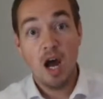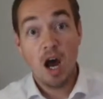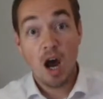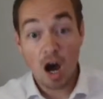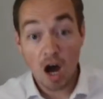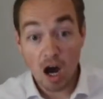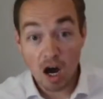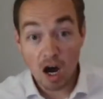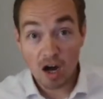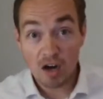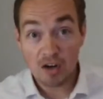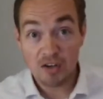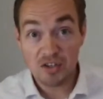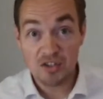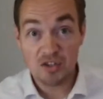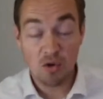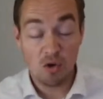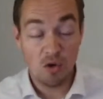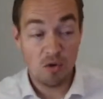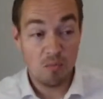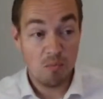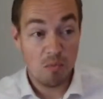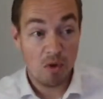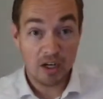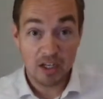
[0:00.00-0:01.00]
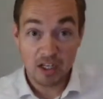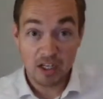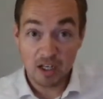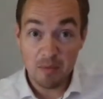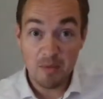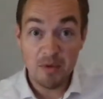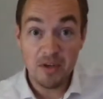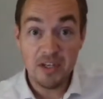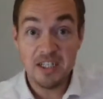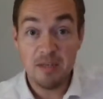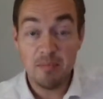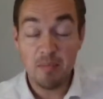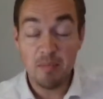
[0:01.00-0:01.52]
asked on my
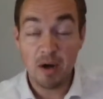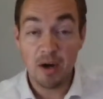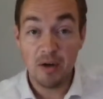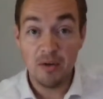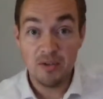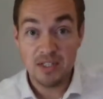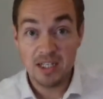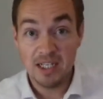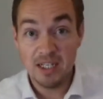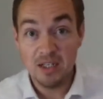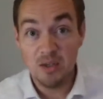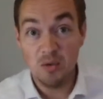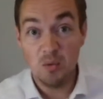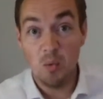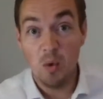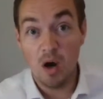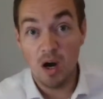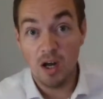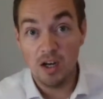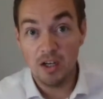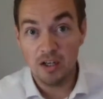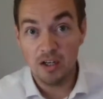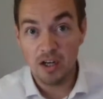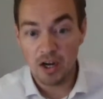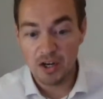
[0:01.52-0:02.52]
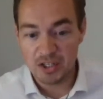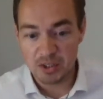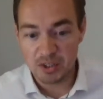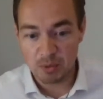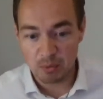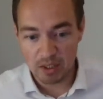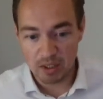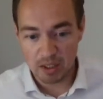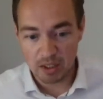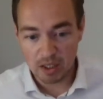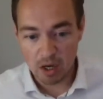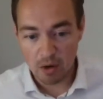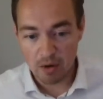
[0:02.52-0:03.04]
community post a little while ago. So we're
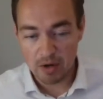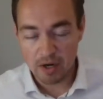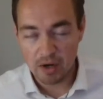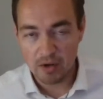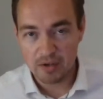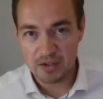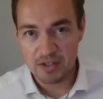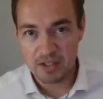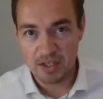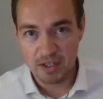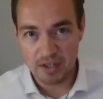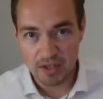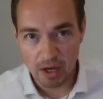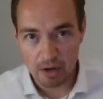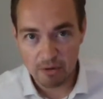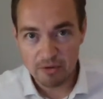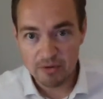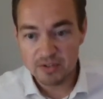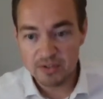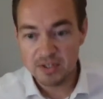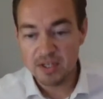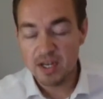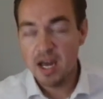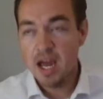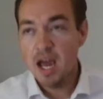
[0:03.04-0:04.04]
going to go and answer those.